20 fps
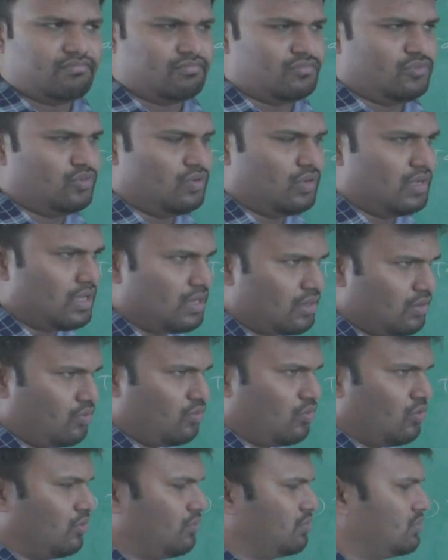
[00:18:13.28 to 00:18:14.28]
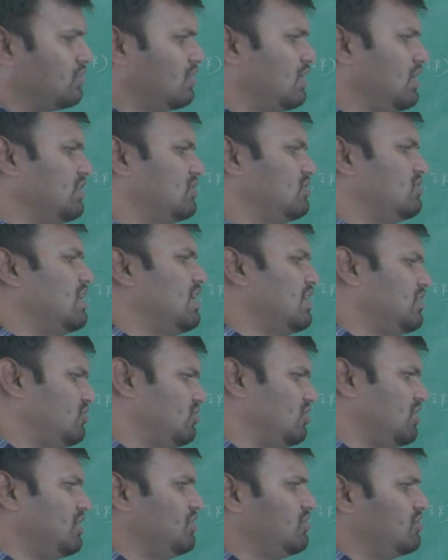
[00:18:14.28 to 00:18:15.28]
your groups get
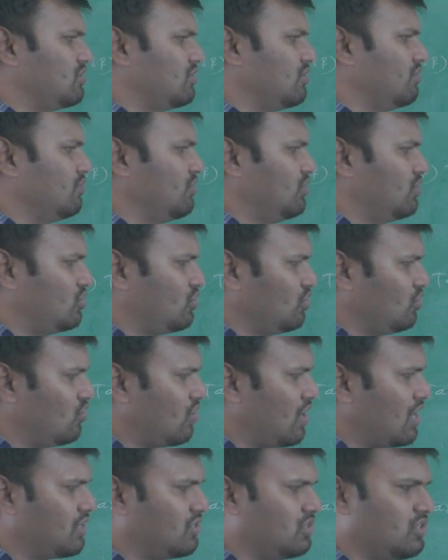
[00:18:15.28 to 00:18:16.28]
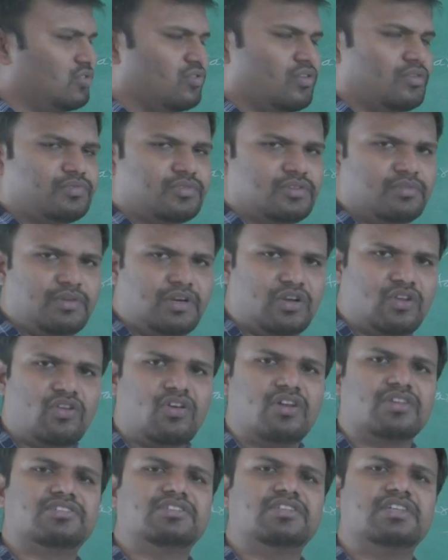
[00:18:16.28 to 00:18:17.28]
exchanged with C2 axis of symmetry
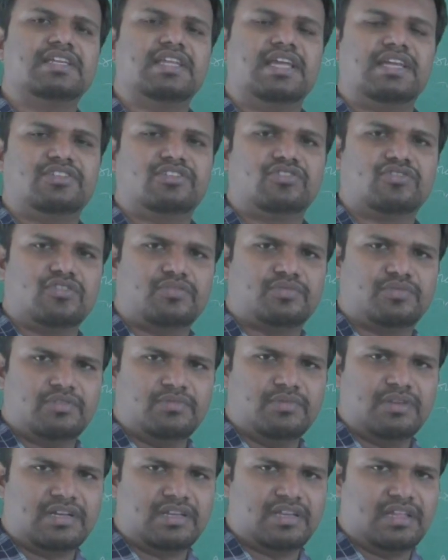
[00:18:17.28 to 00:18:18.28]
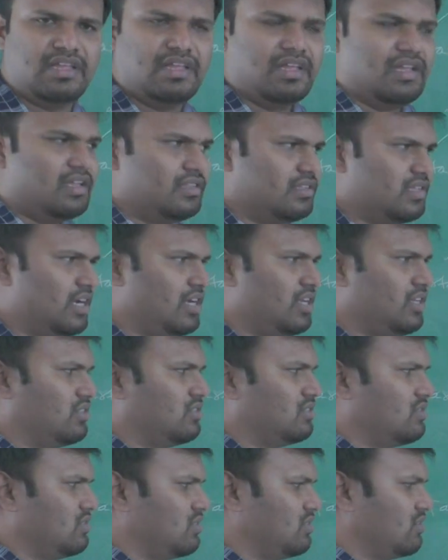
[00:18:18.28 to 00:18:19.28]
or CN axis of symmetry. That
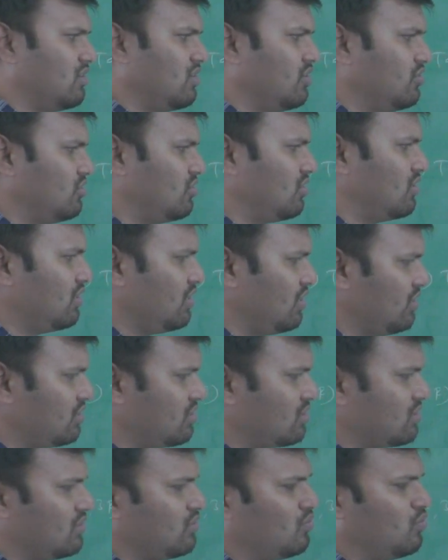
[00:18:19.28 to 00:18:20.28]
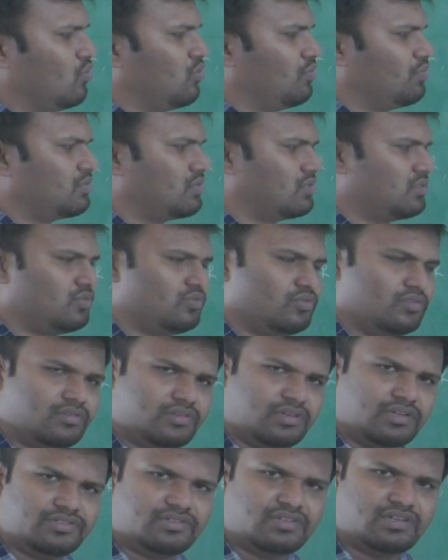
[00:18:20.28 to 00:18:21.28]
is considered, these groups
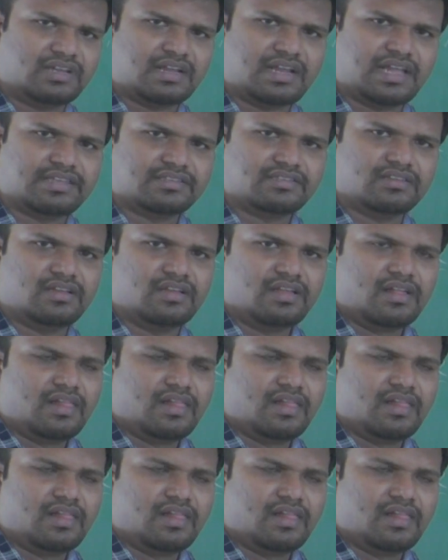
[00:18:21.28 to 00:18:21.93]
should consider as the